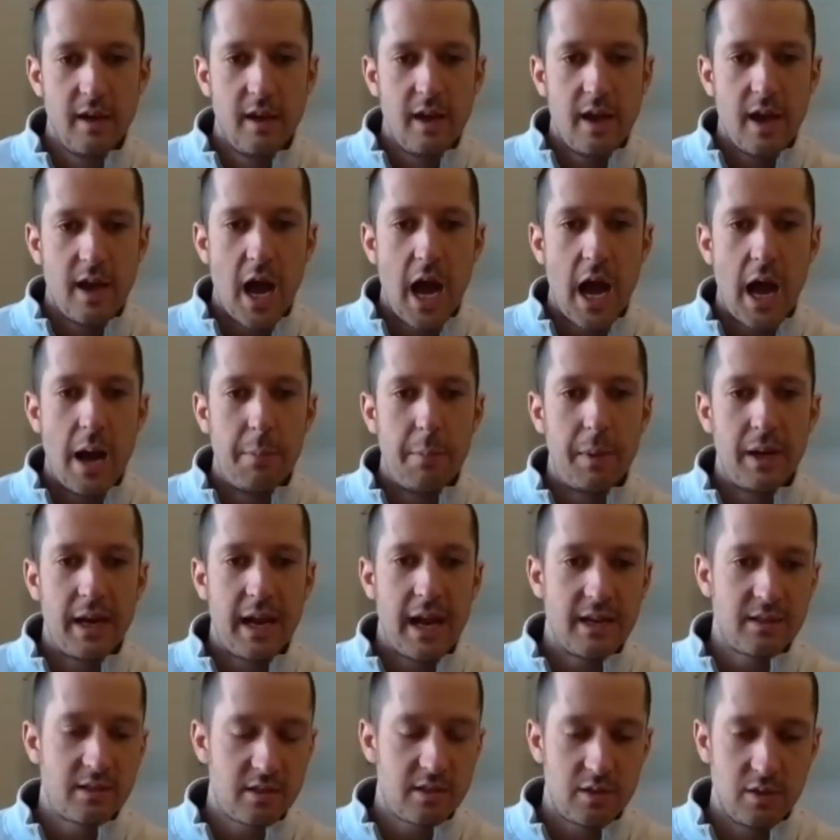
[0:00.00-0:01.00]
But
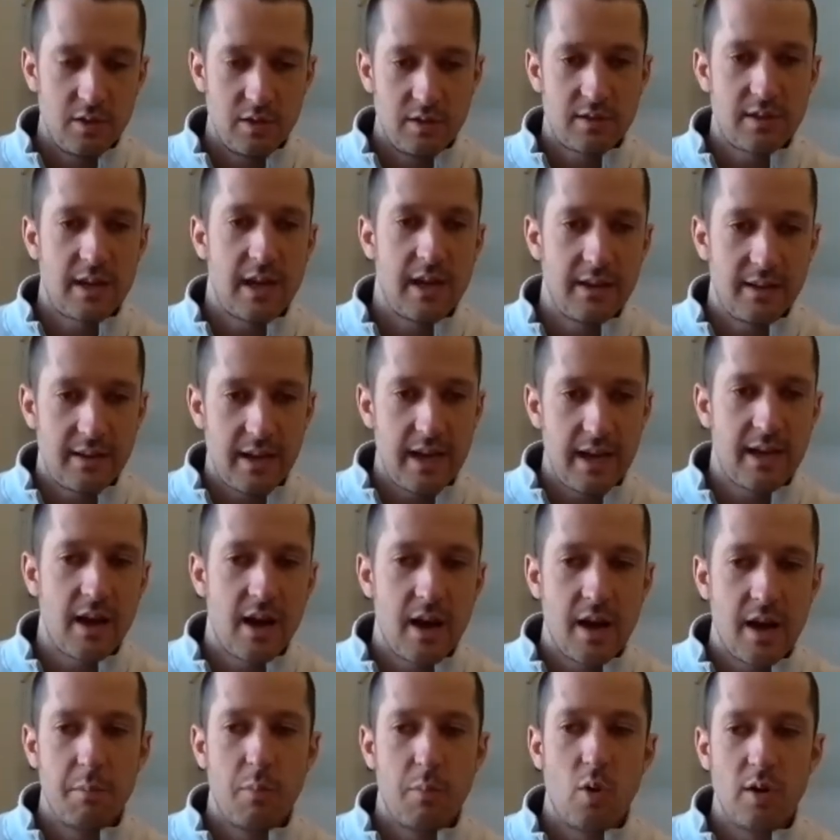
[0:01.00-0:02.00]
as students kind of take
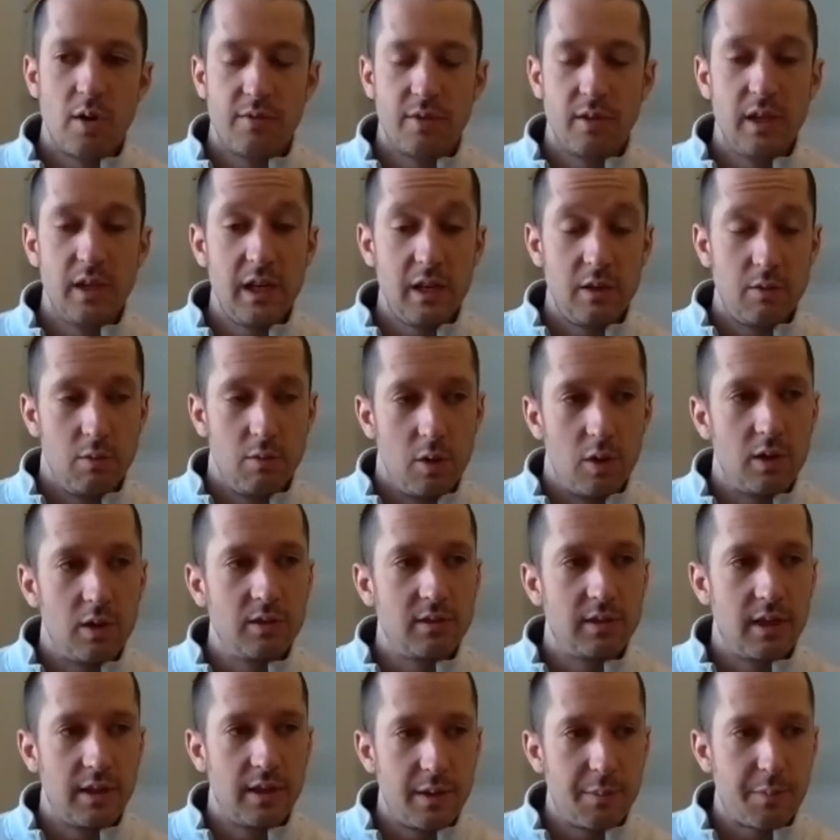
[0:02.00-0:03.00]
on more of lead roles
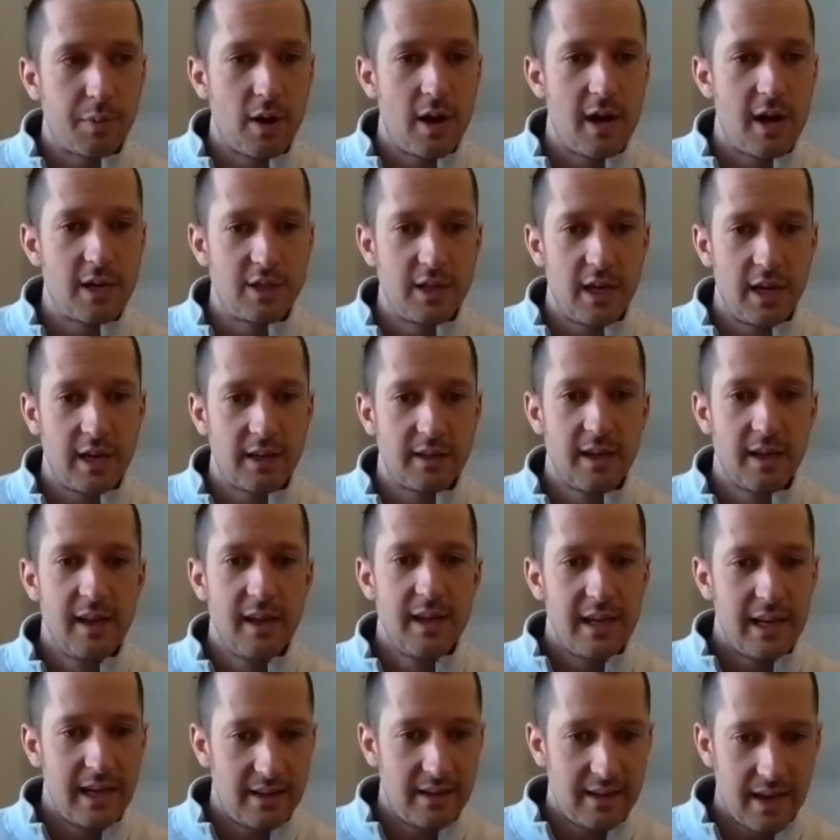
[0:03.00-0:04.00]
on the project,
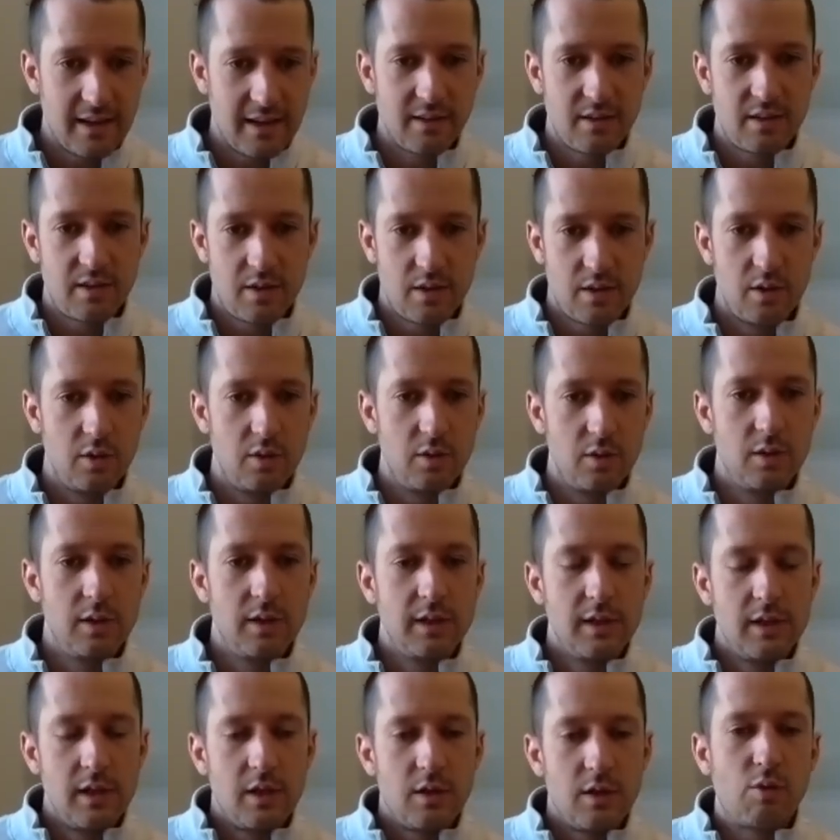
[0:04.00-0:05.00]
it tends to
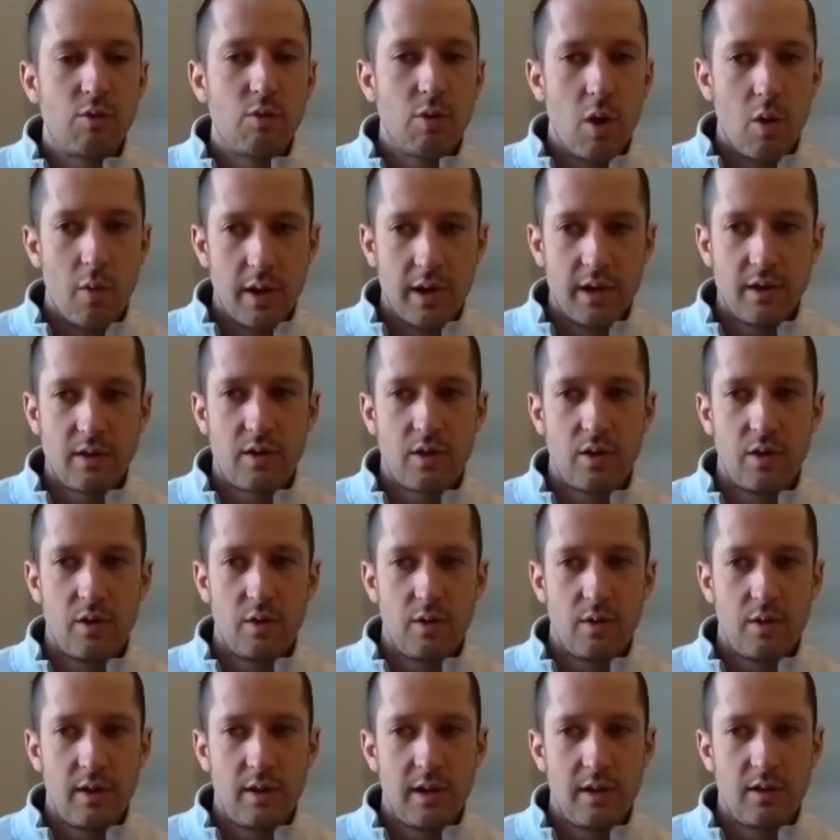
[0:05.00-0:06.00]
grow into
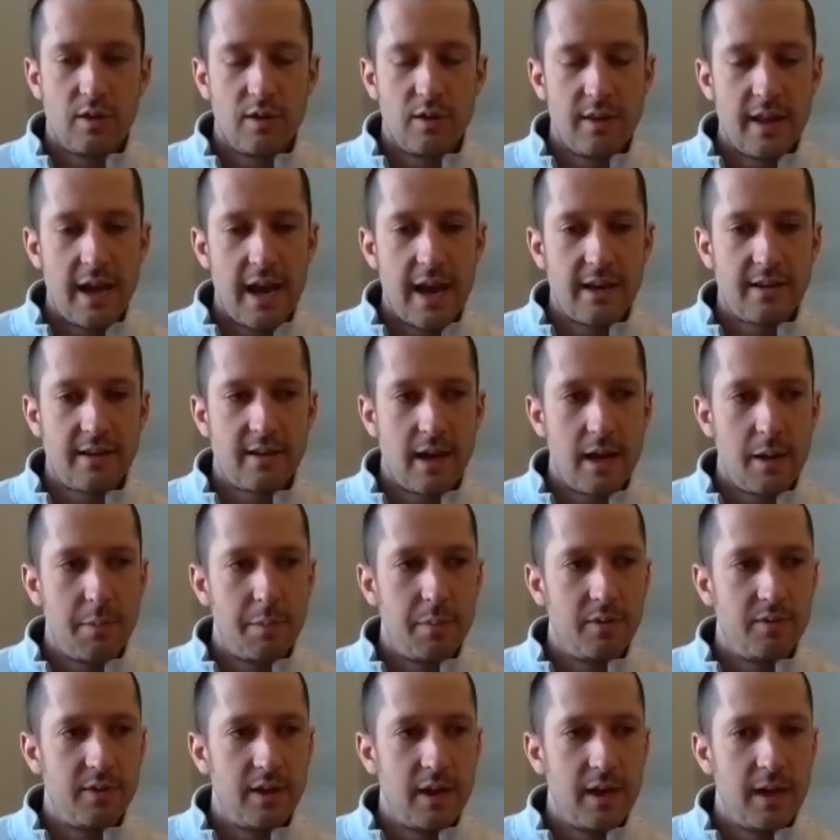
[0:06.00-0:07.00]
that type
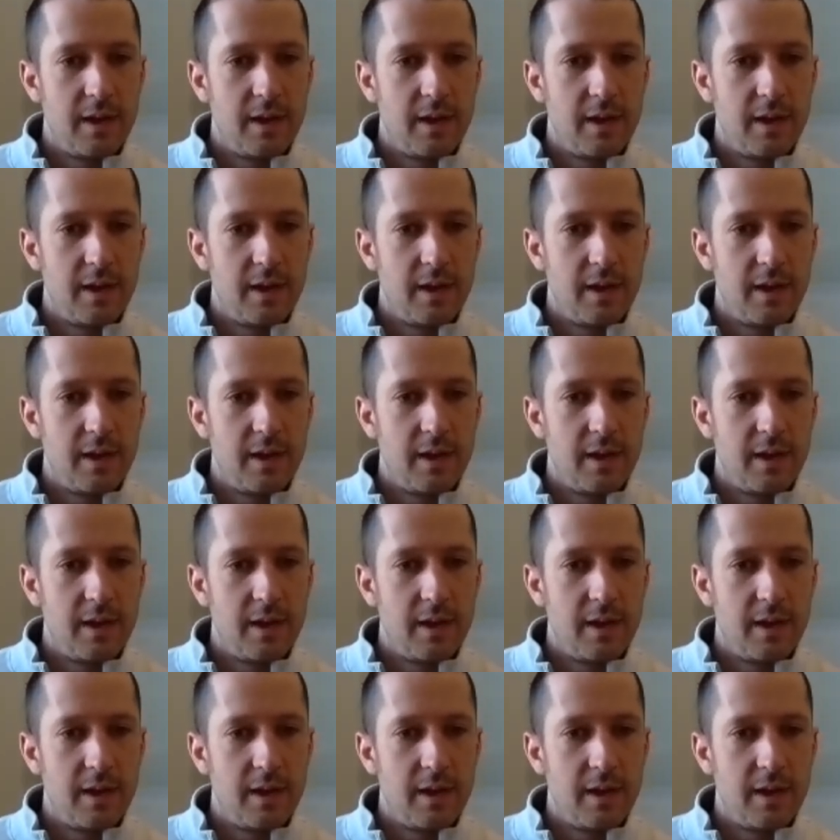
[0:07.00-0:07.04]
of